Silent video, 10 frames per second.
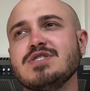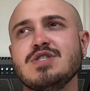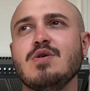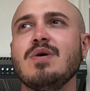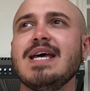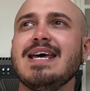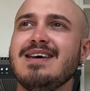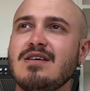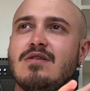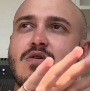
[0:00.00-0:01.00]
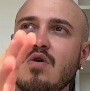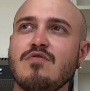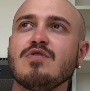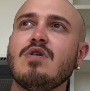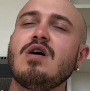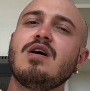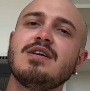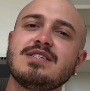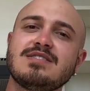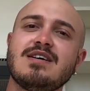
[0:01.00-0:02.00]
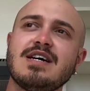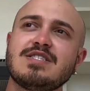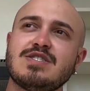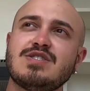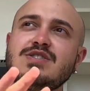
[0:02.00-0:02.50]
So overall, it's like